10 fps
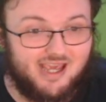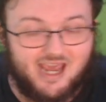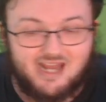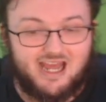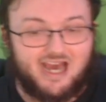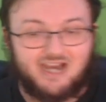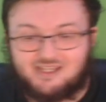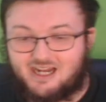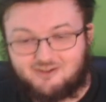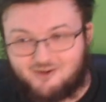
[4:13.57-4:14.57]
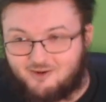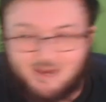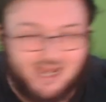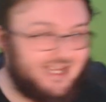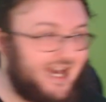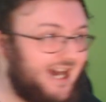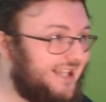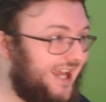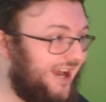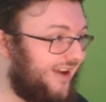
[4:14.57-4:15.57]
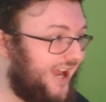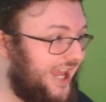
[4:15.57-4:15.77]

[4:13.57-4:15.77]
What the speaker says: And now you got to go back out there